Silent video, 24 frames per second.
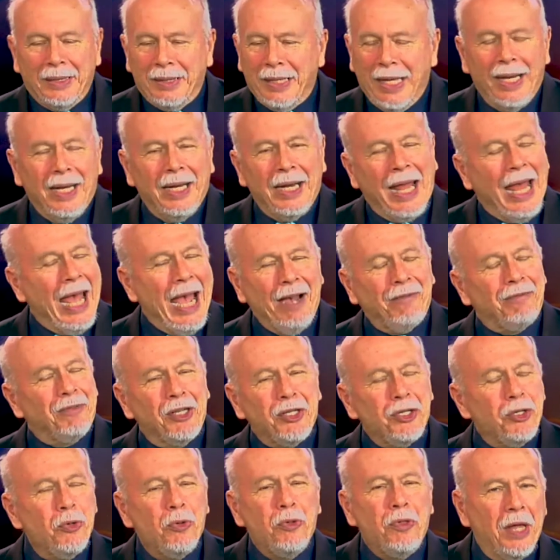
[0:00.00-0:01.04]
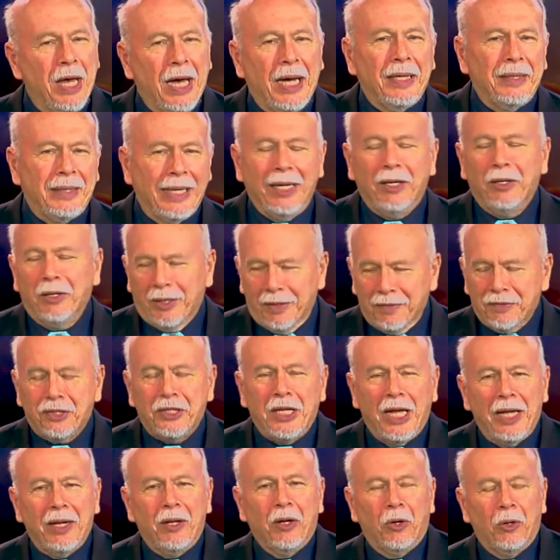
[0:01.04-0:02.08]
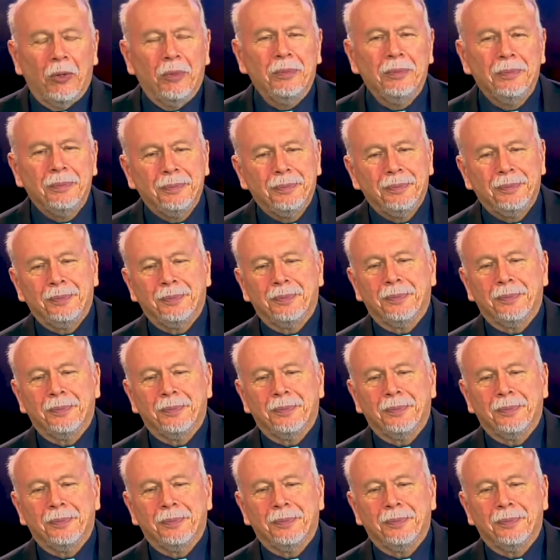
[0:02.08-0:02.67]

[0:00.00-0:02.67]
They didn't have to do that. They could have stayed home.